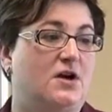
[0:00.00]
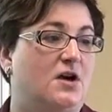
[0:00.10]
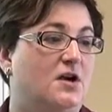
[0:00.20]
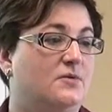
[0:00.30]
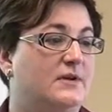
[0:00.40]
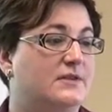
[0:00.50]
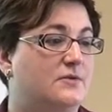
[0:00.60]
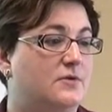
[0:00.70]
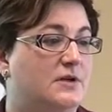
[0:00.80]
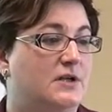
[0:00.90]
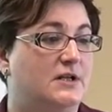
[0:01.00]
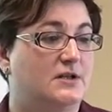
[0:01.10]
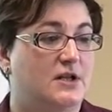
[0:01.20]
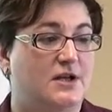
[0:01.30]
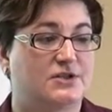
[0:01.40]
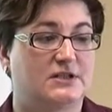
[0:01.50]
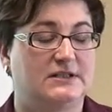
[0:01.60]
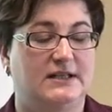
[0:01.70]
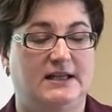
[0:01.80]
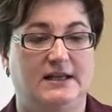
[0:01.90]
are with
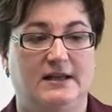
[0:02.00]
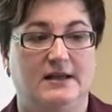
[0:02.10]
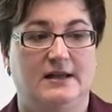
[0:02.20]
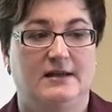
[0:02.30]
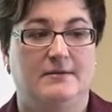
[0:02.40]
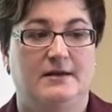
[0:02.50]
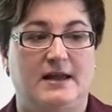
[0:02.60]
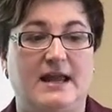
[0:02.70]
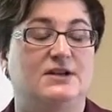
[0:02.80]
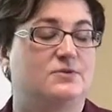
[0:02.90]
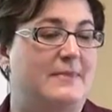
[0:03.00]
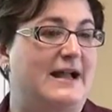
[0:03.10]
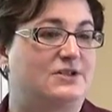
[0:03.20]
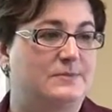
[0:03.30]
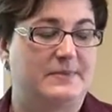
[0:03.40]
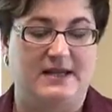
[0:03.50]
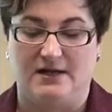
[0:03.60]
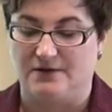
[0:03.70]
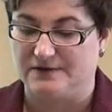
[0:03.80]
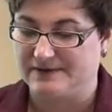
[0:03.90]
chronologically age-matched
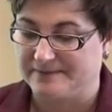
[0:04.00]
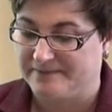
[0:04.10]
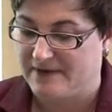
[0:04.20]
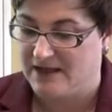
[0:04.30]
peers.